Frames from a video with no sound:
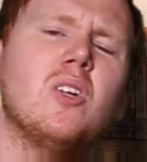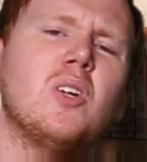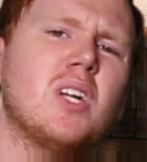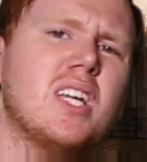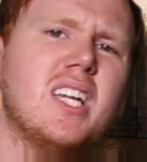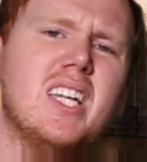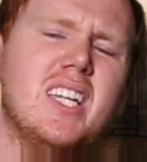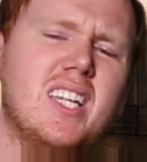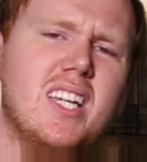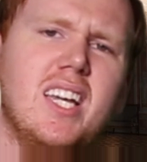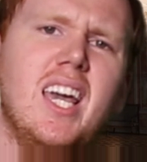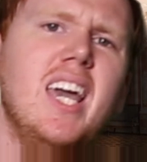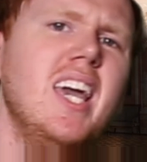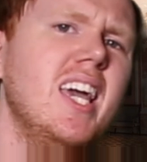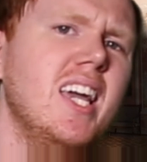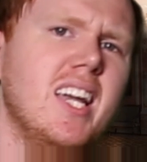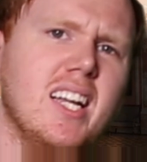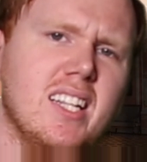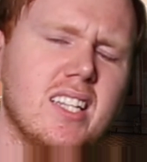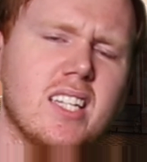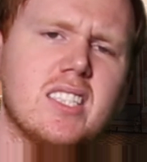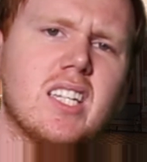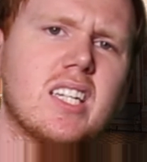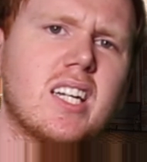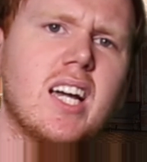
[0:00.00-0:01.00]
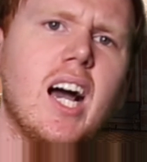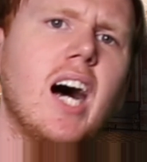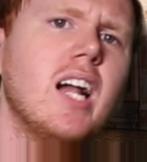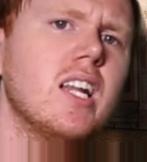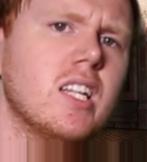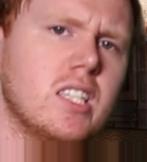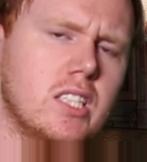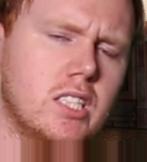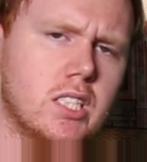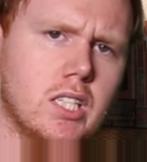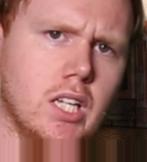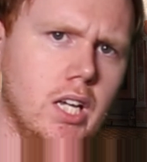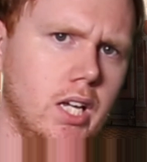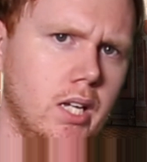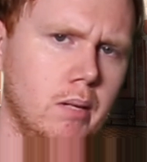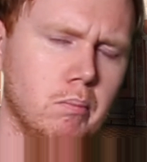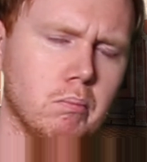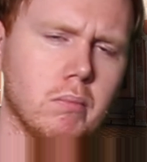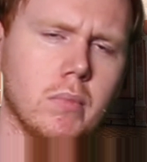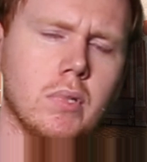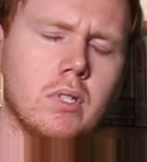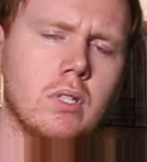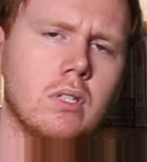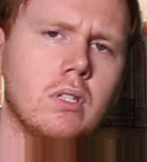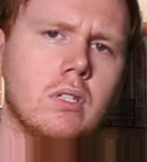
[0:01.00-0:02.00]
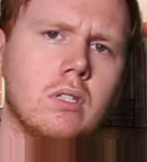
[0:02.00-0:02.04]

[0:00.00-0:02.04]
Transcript: not a king, that's a color scheme.